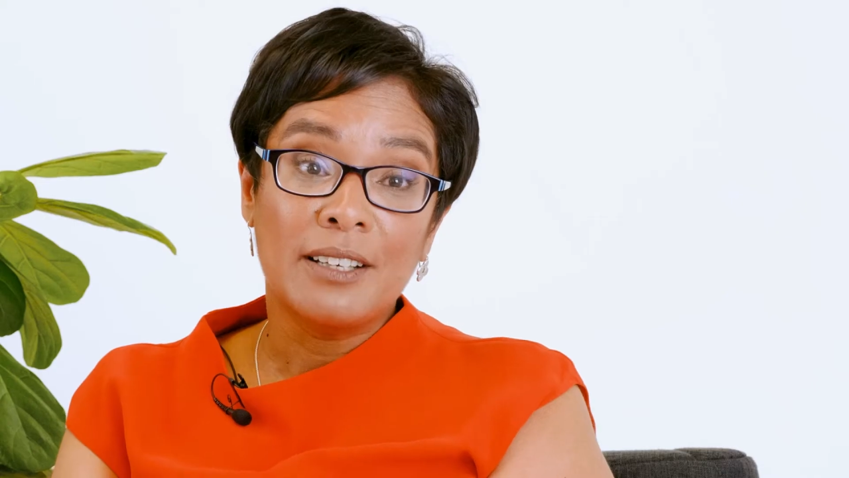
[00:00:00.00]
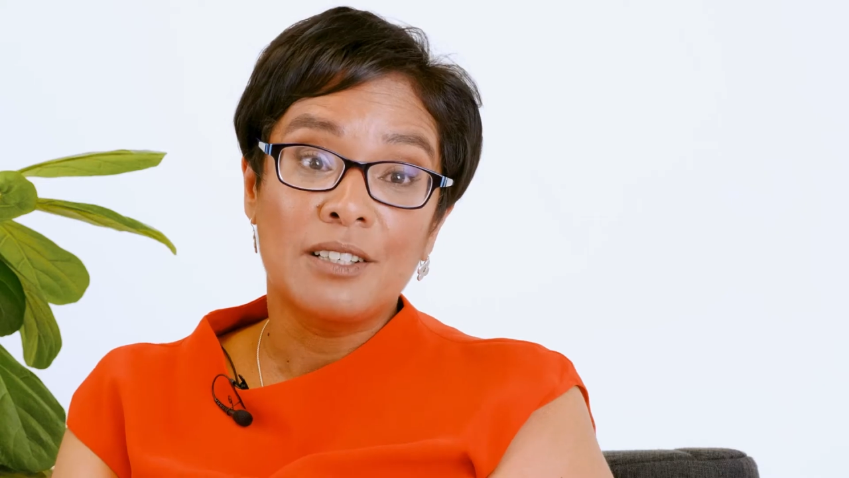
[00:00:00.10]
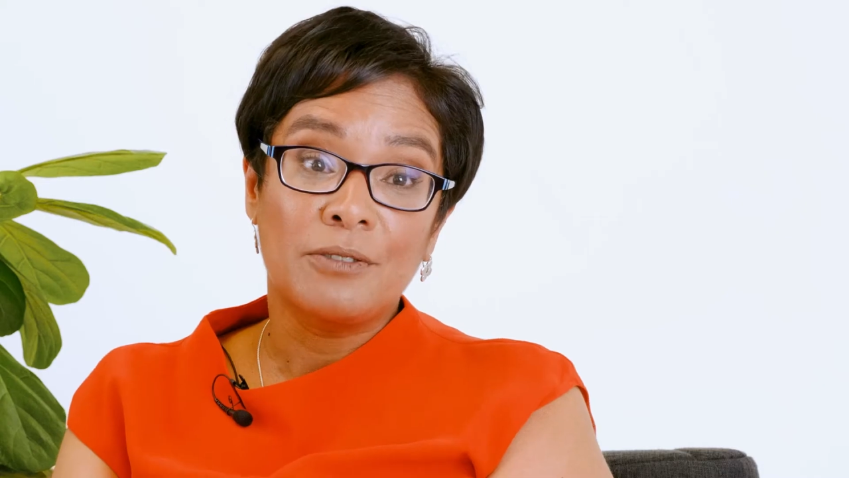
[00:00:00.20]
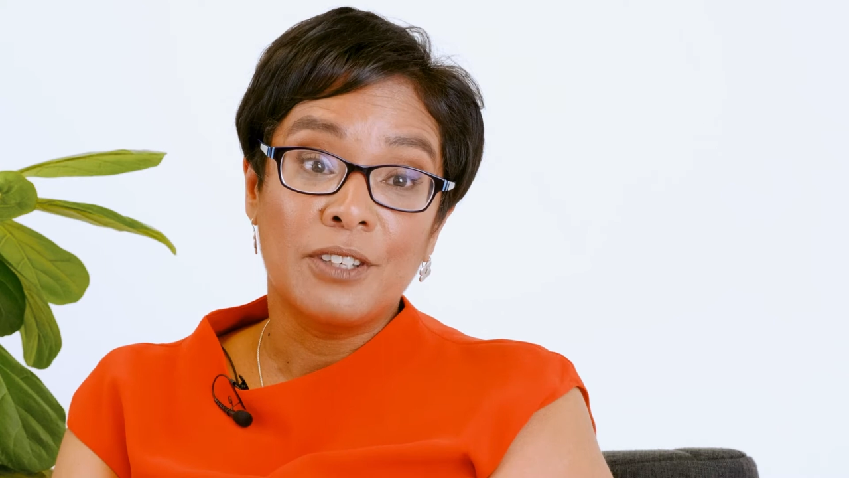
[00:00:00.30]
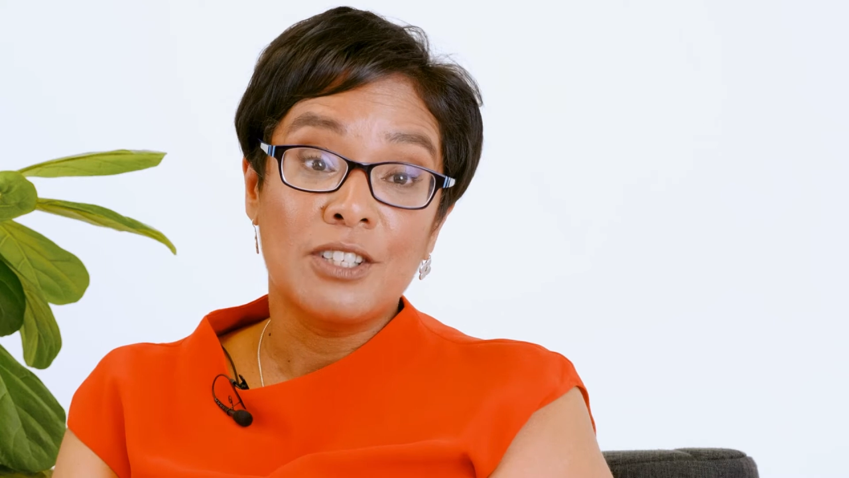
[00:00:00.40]
a
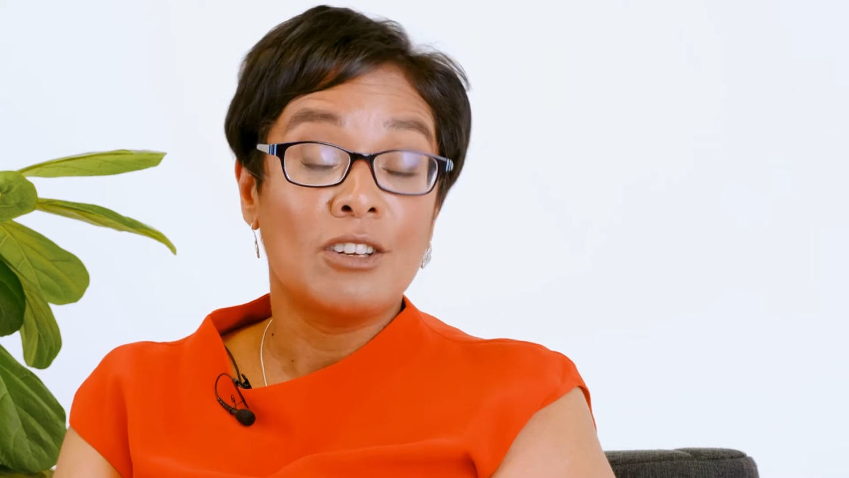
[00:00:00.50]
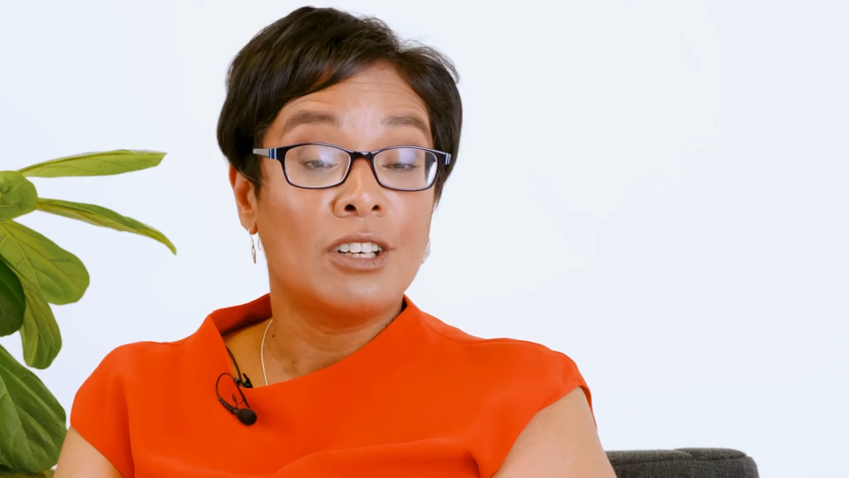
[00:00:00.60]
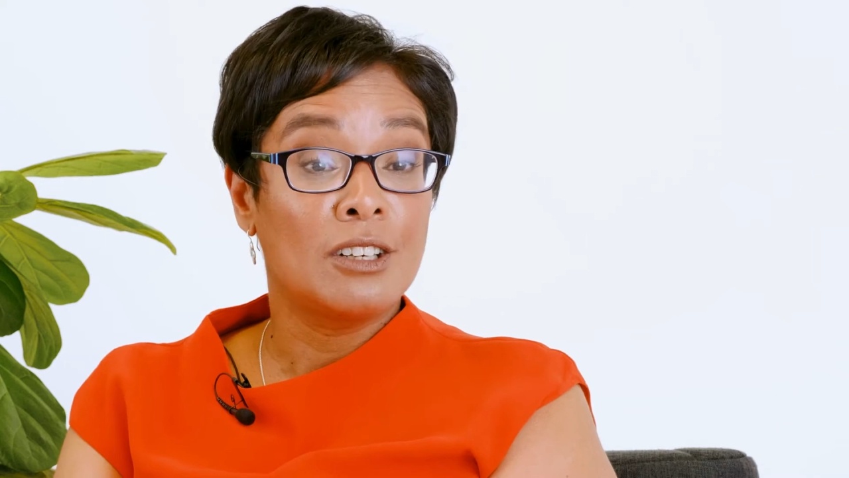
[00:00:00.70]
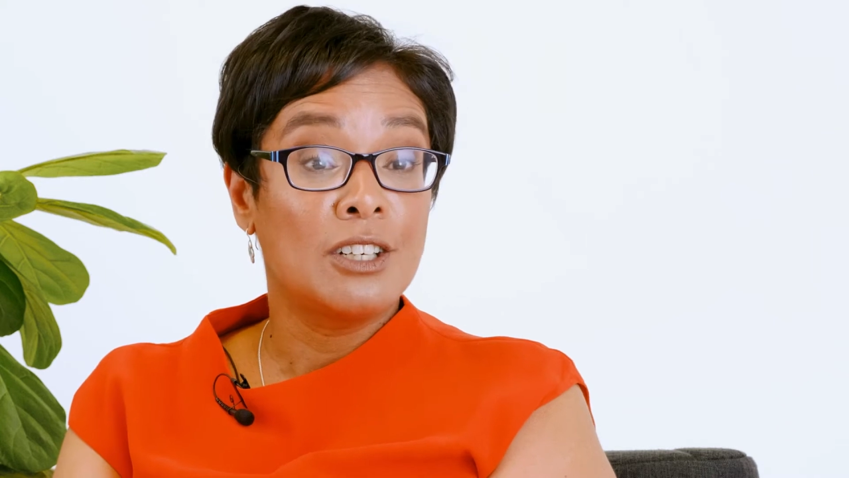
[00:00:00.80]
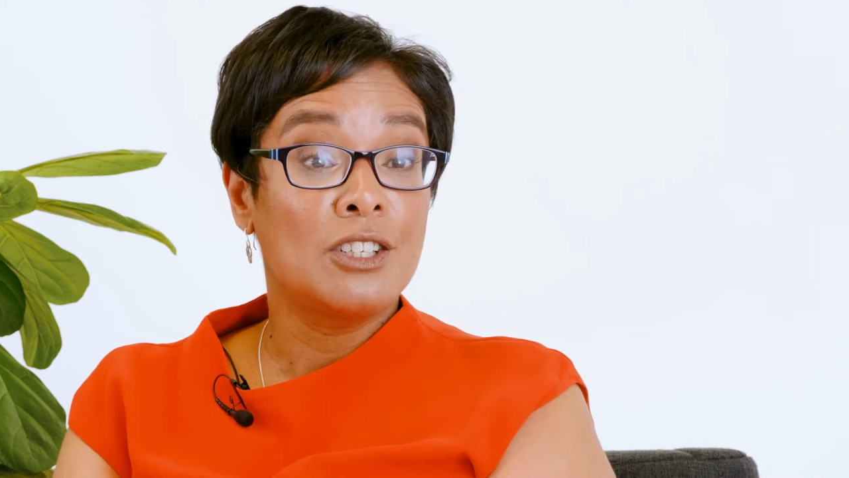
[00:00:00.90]
difference
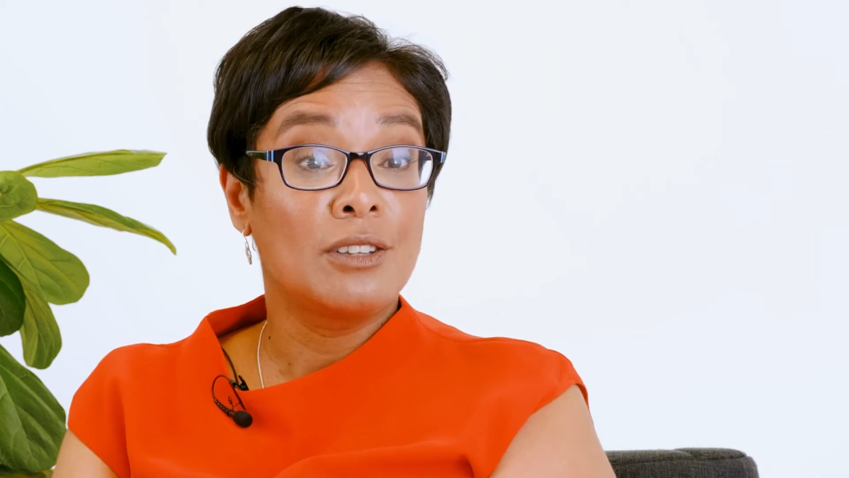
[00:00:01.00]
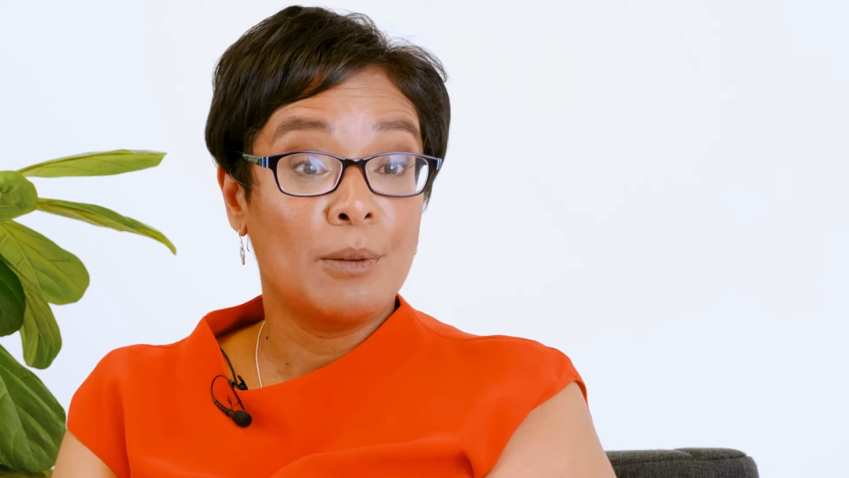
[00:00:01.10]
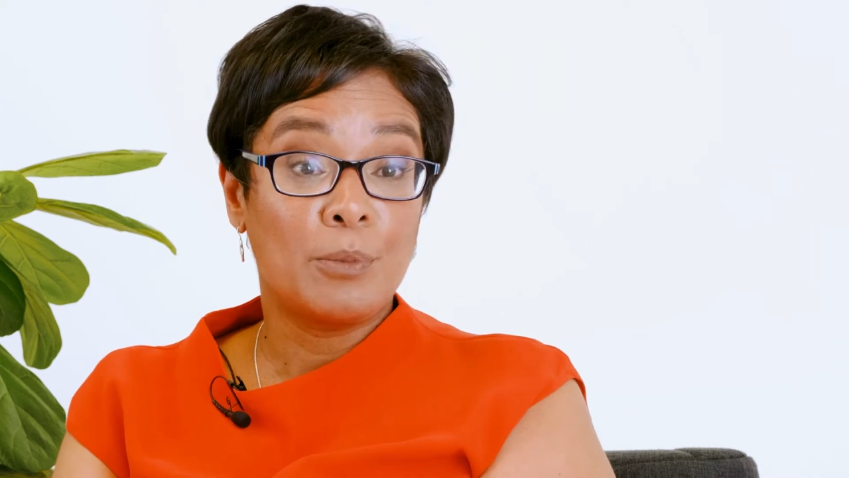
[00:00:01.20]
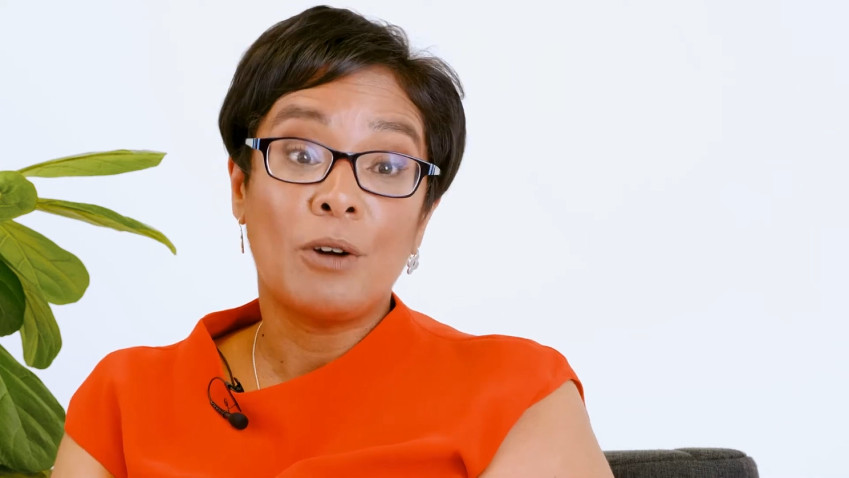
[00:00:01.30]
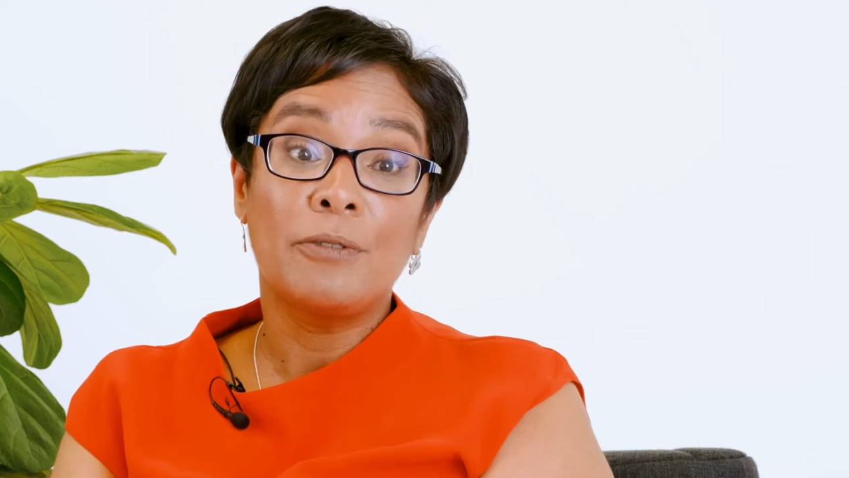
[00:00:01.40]
not only to
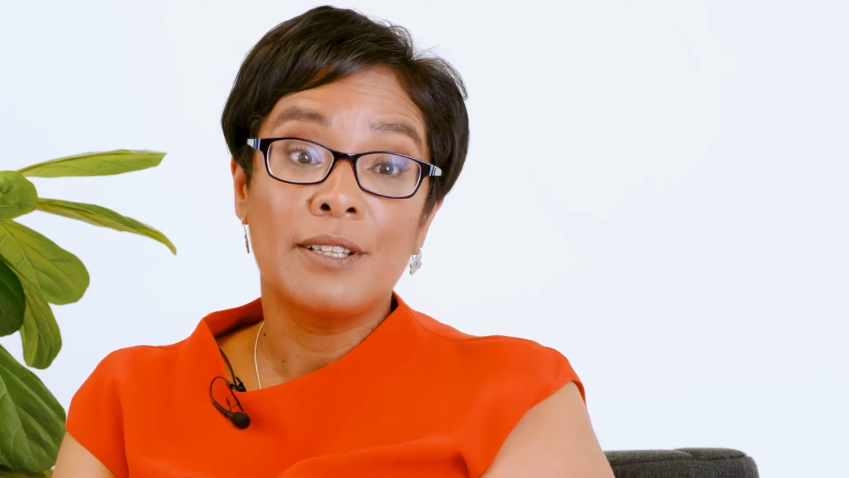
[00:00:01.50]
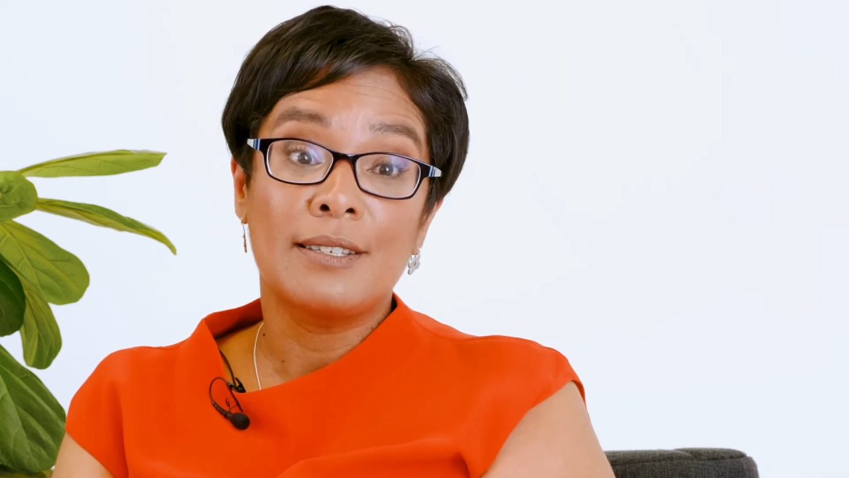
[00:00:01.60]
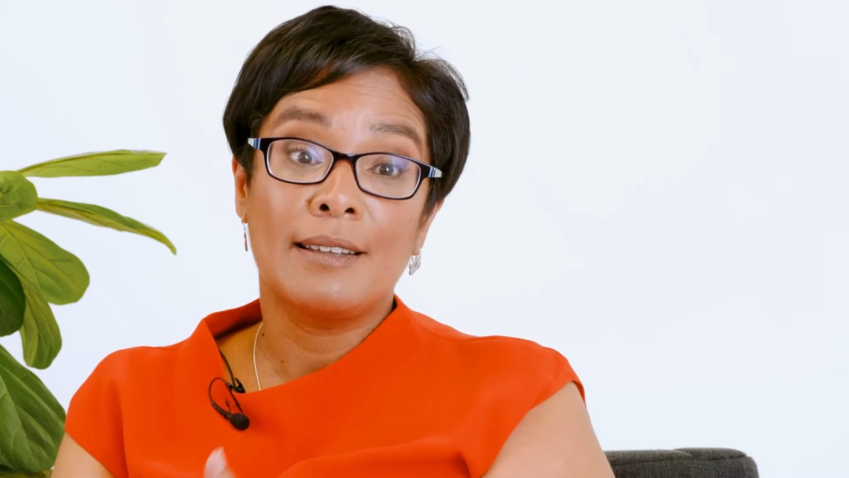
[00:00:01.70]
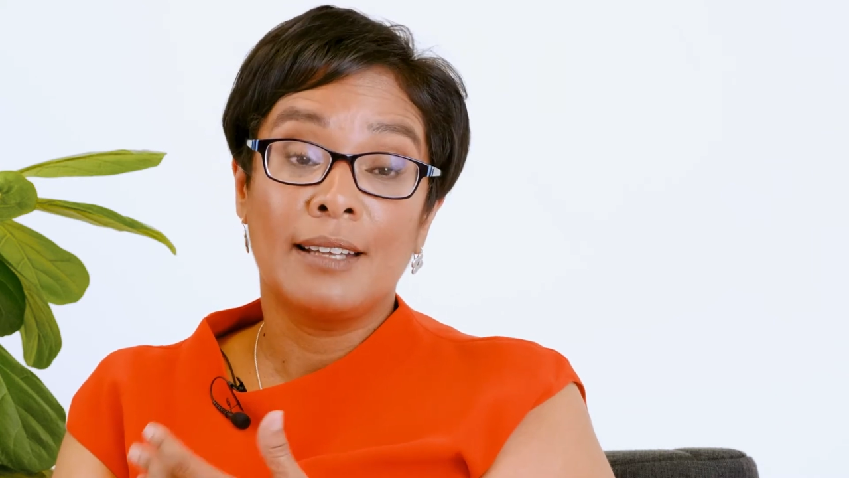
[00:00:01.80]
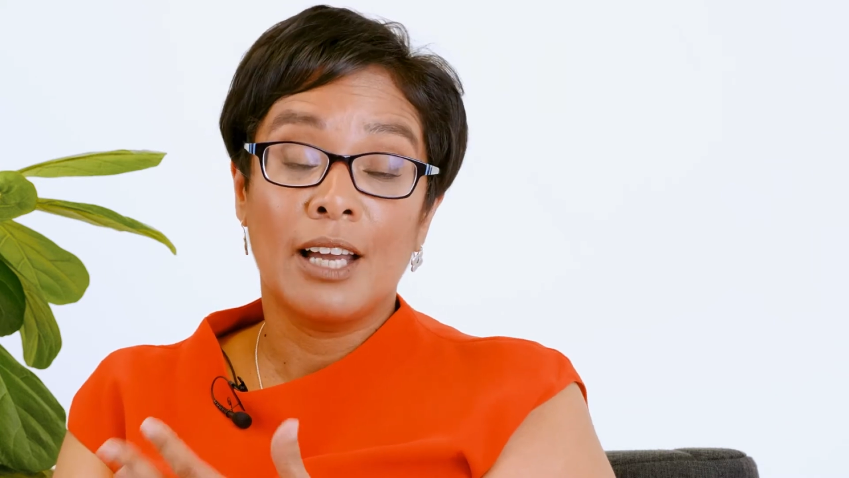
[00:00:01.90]
their
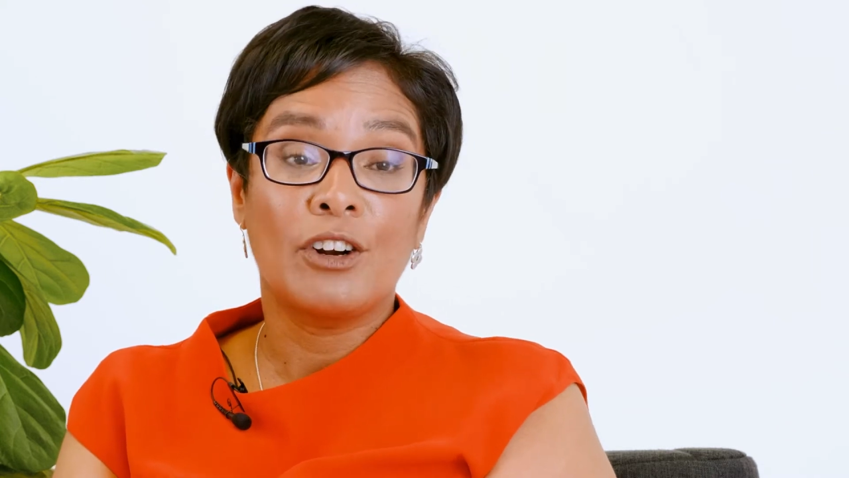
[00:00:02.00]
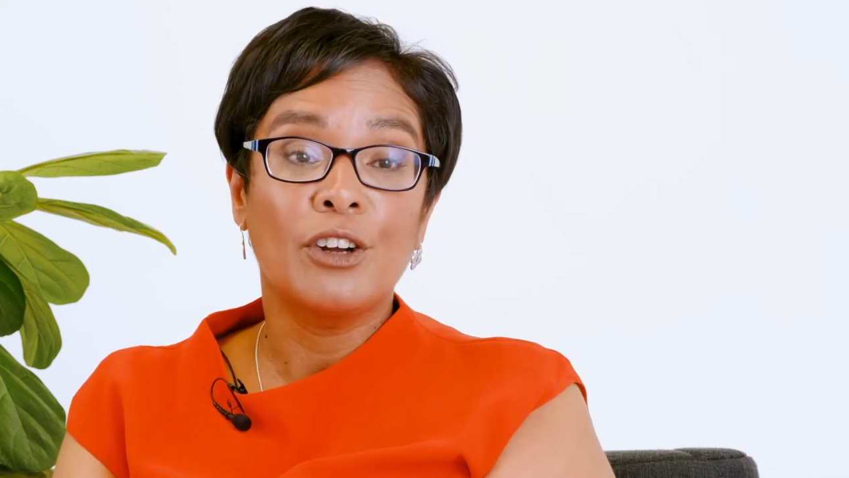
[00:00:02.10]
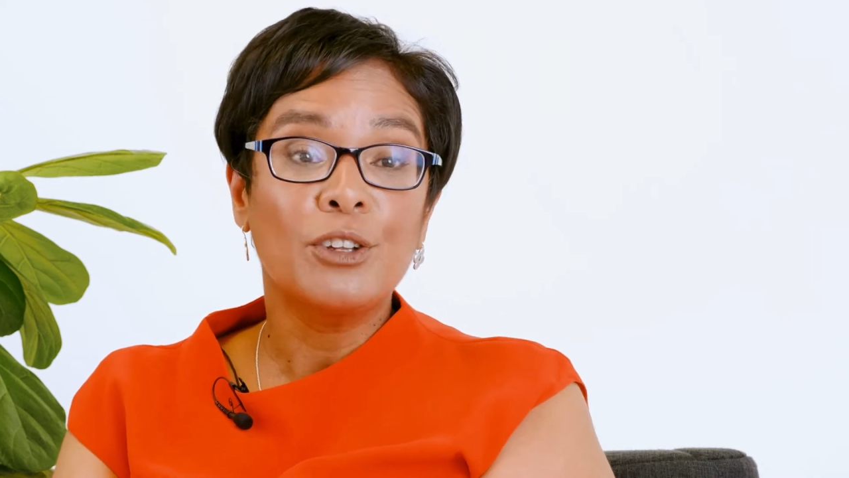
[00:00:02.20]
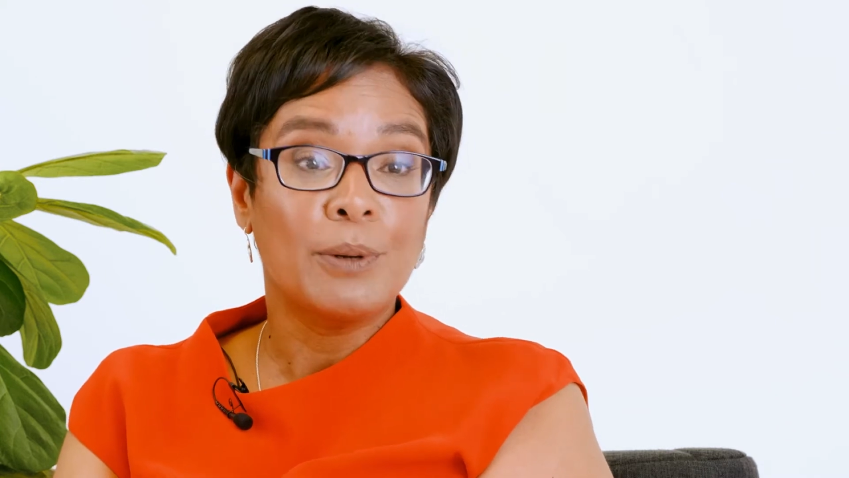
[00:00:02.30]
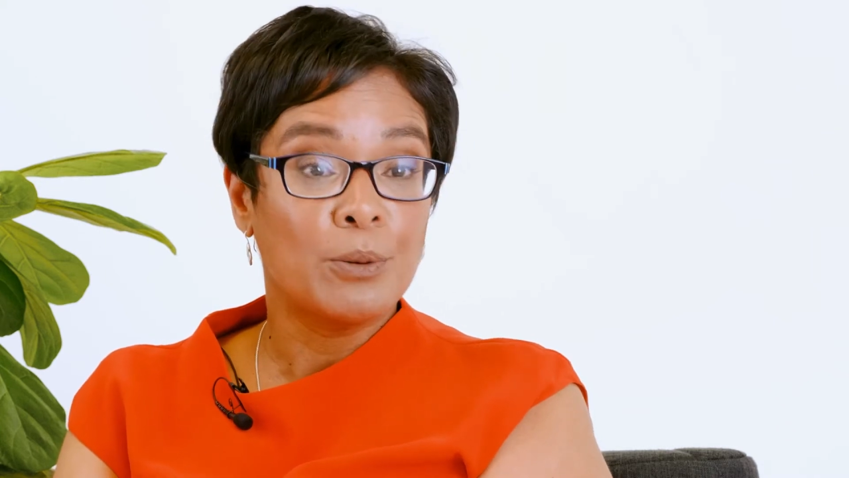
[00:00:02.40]
profits and their growth,